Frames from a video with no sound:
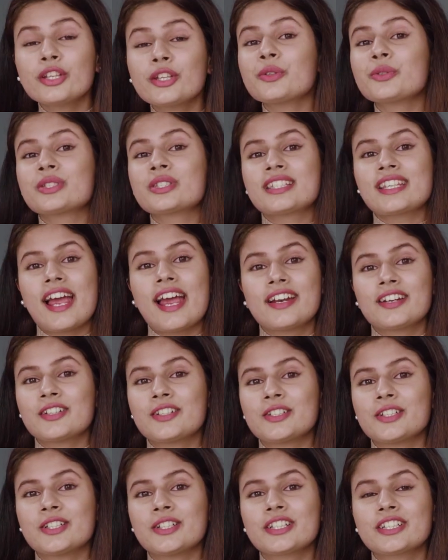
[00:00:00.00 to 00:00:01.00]
new
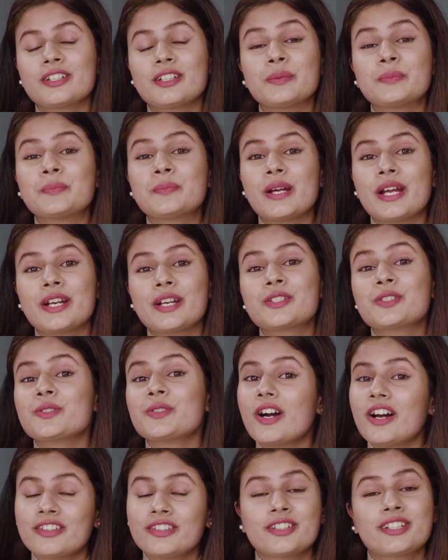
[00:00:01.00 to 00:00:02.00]
standard compared to
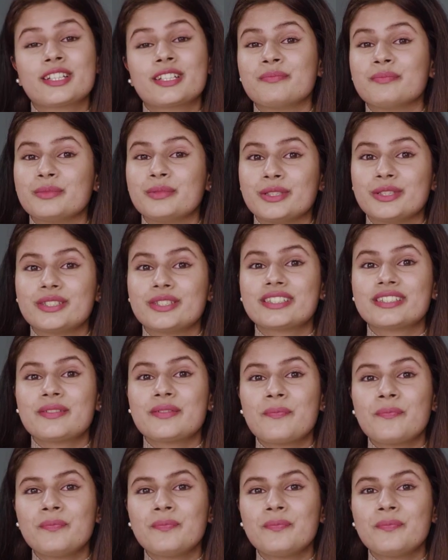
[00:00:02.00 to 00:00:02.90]
other gimbals.